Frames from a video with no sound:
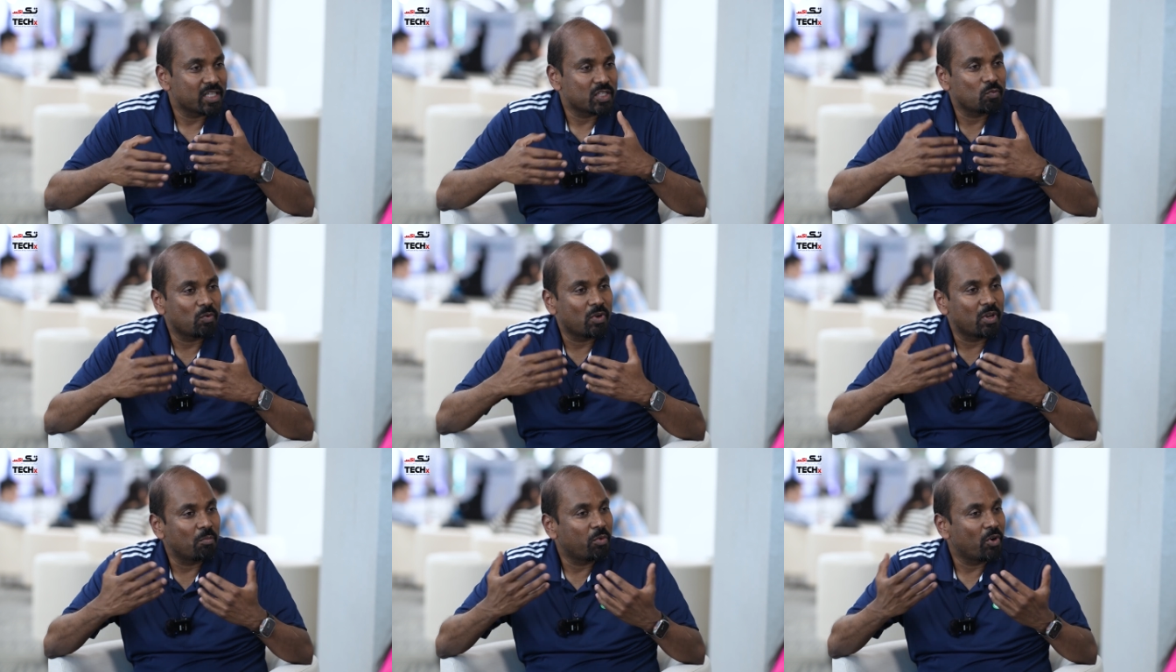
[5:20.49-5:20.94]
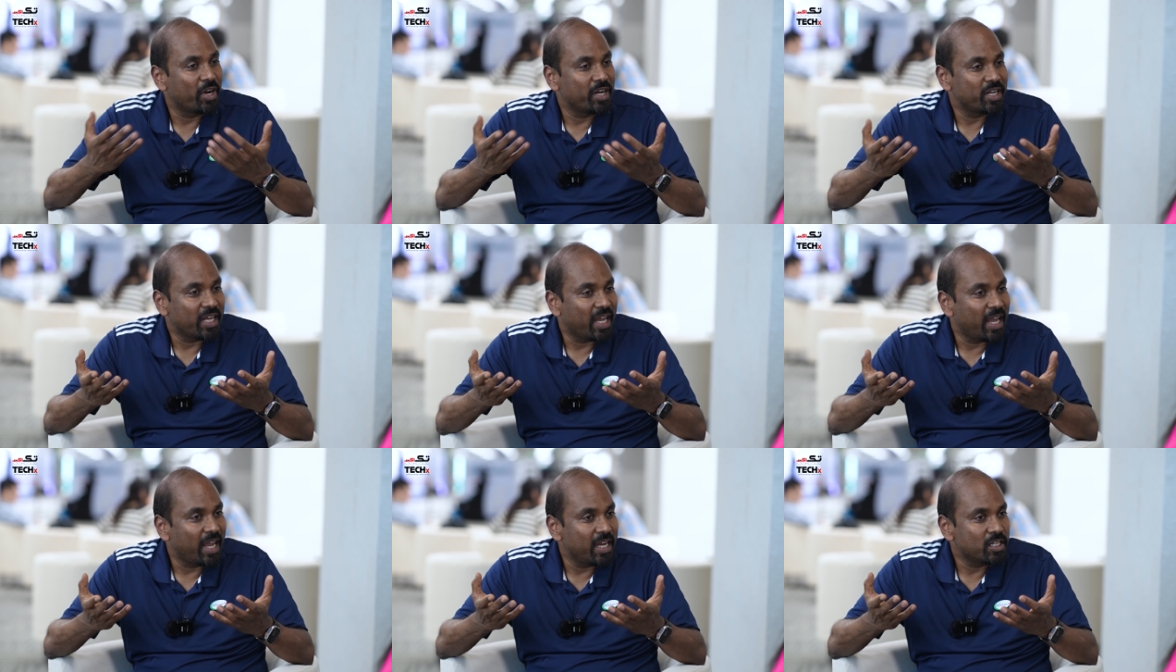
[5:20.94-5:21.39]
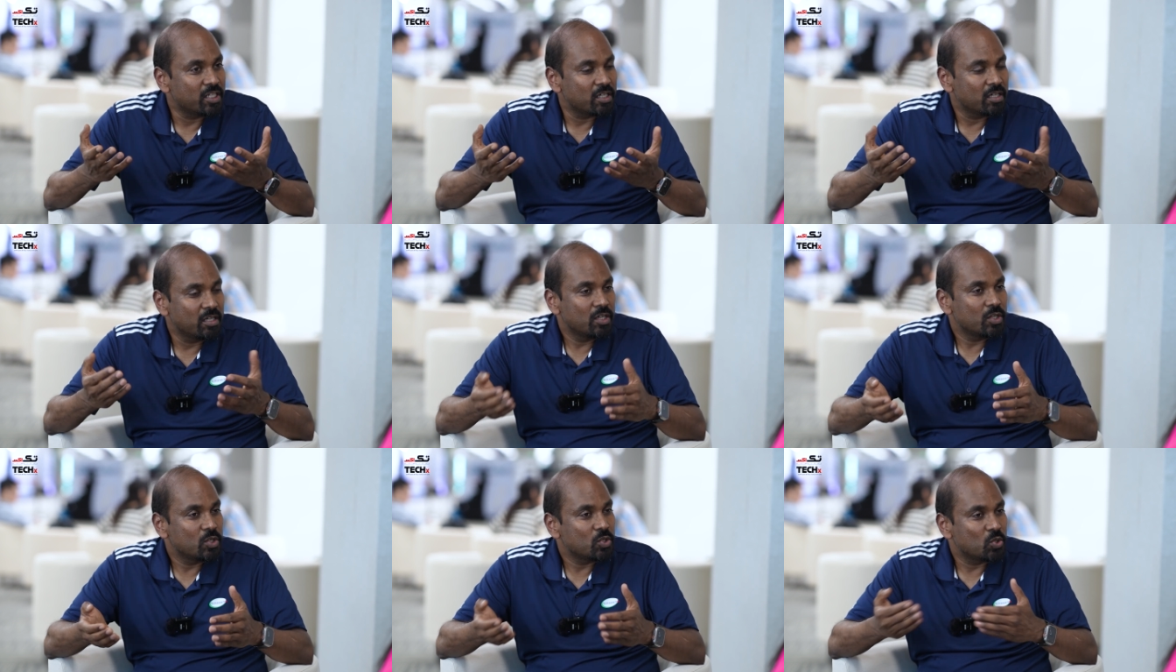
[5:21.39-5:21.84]
1.8
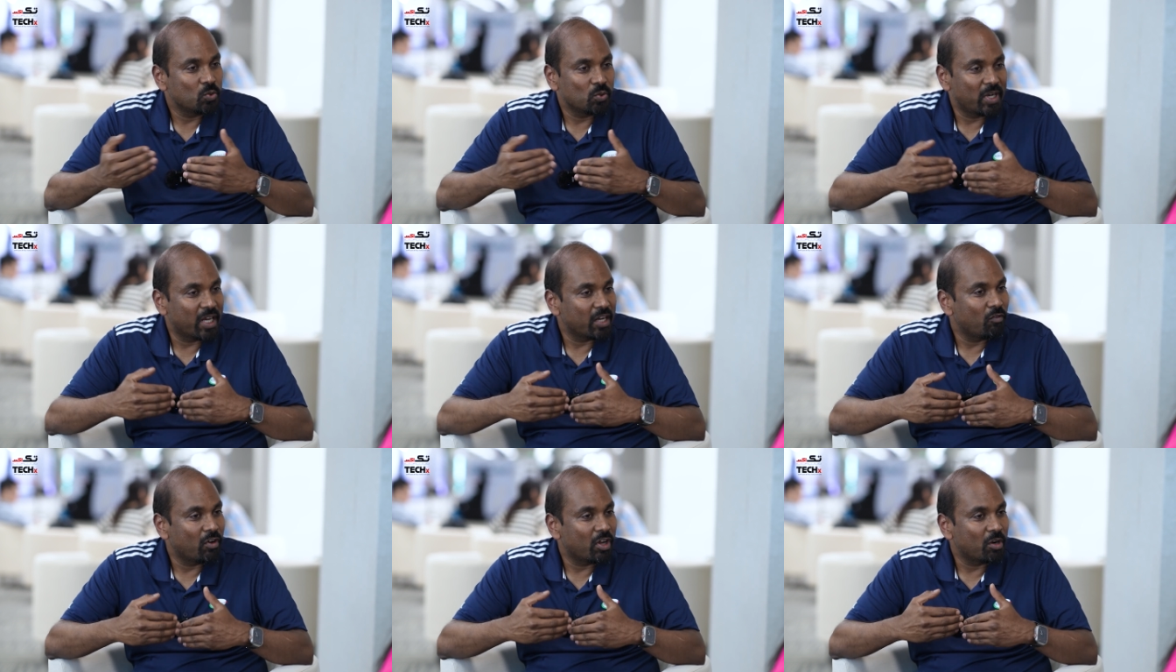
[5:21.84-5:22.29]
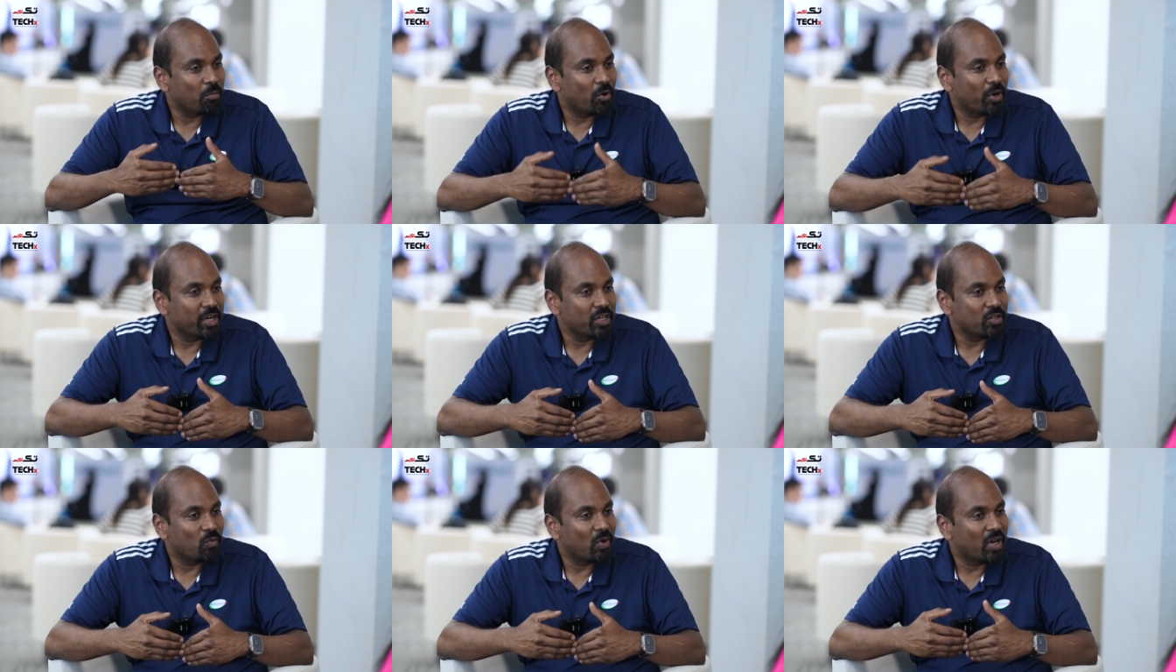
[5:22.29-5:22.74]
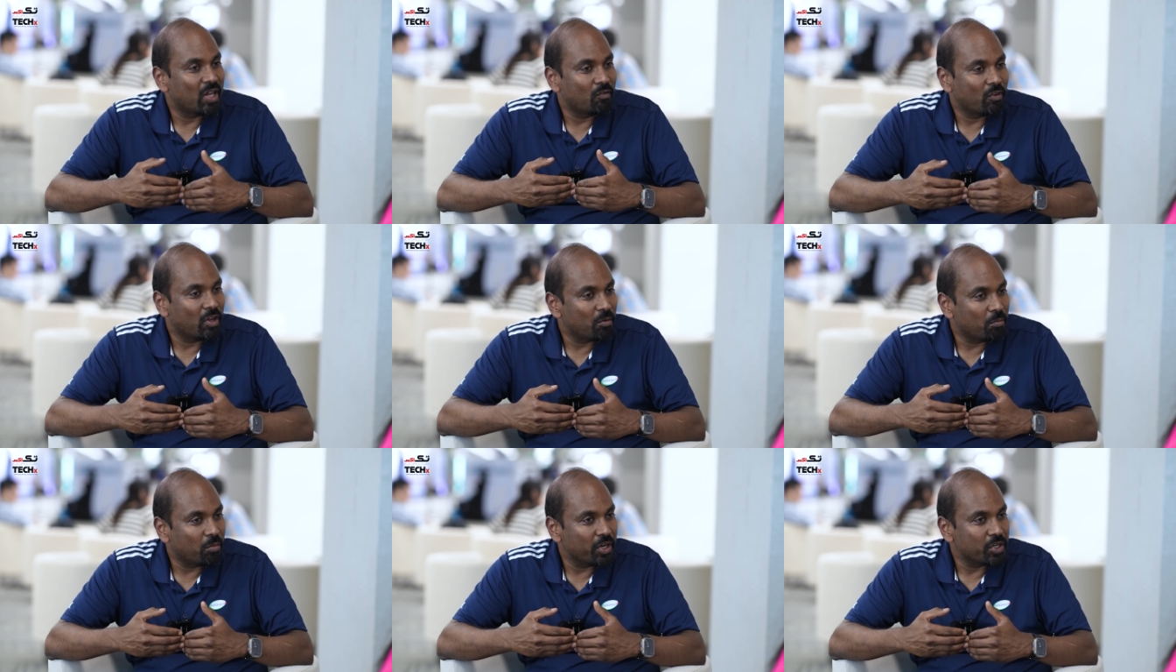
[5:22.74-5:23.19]
to like 1.1,
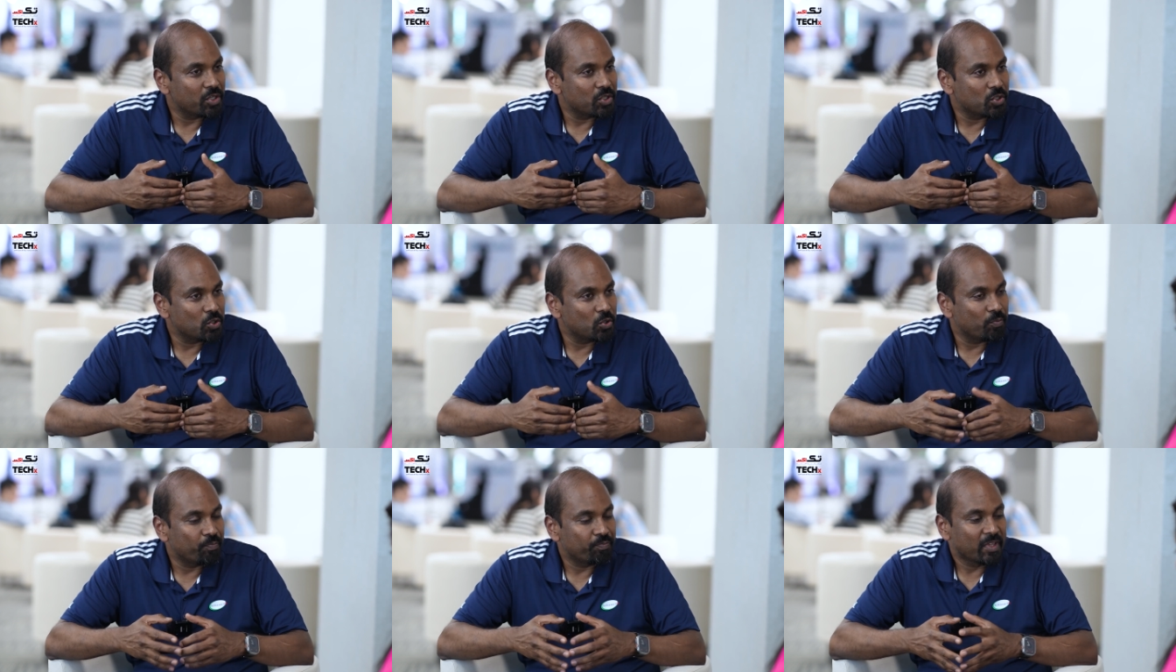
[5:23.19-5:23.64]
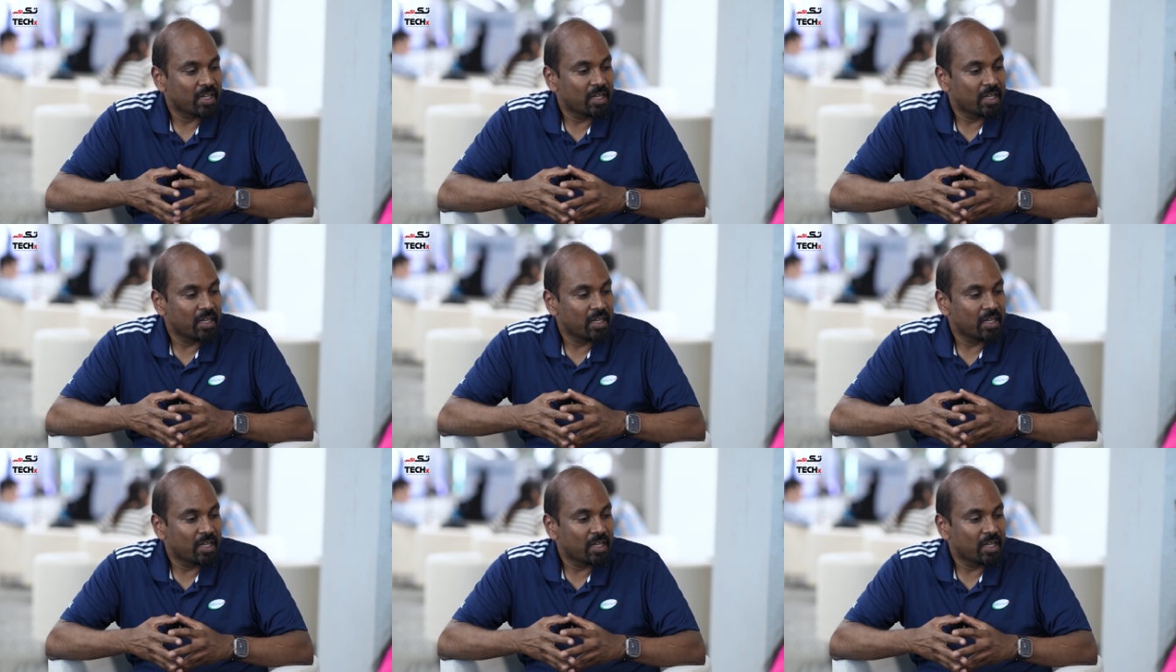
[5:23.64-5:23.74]
1.2.